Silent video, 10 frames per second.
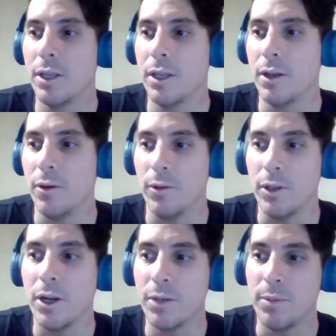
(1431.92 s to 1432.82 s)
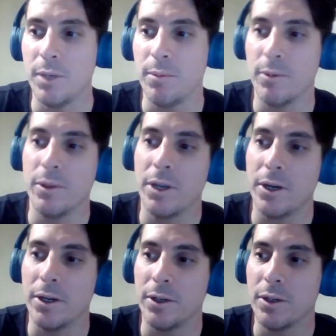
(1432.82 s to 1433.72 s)
or a lot of people,
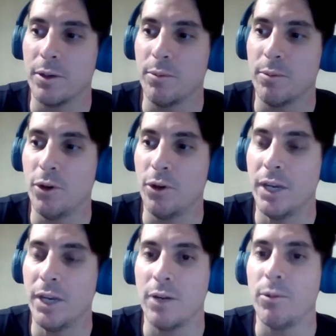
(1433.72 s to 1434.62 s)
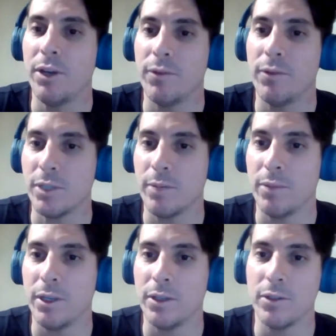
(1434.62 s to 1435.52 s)
they're motivated away from
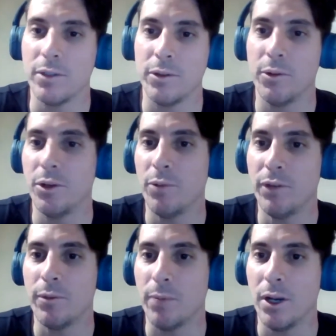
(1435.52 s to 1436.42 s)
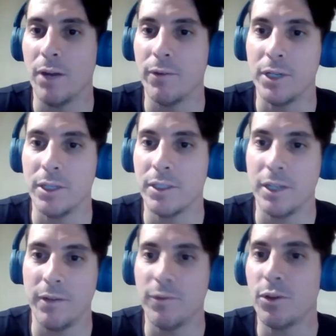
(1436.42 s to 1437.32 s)
something. So they're going away from poverty
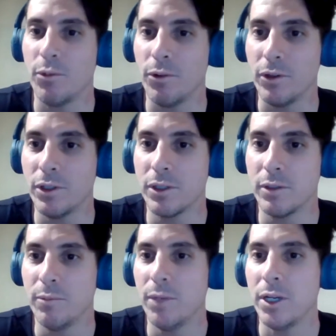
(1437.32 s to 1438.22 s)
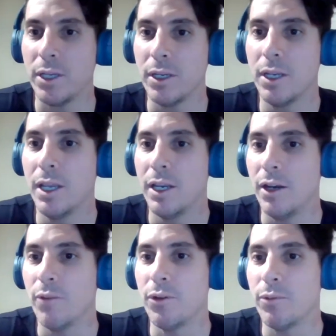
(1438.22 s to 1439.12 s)
instead of towards money.
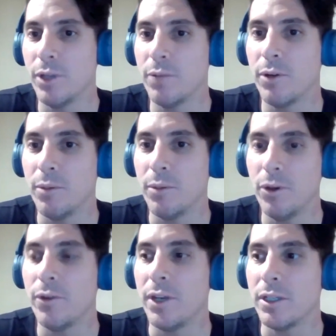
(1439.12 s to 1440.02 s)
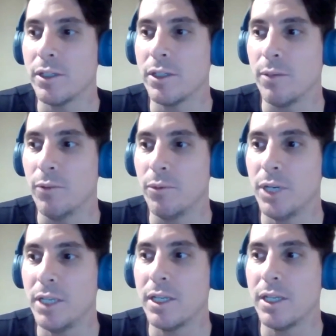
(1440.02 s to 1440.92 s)
Now, if we really want to motivate someone, we
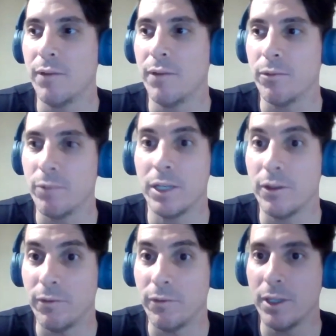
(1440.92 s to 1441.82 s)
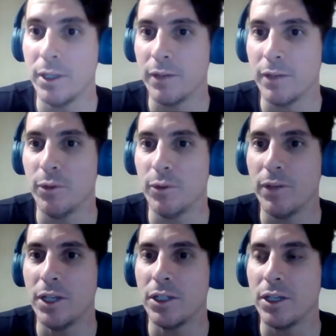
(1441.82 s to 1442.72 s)
need to have a really good feeling of
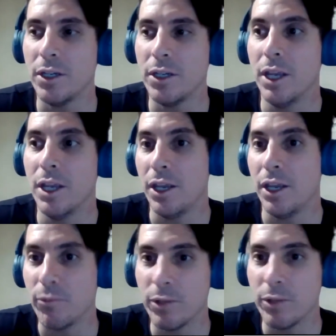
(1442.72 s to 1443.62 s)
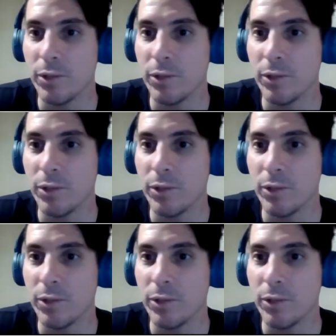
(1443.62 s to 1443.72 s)
motivation and a really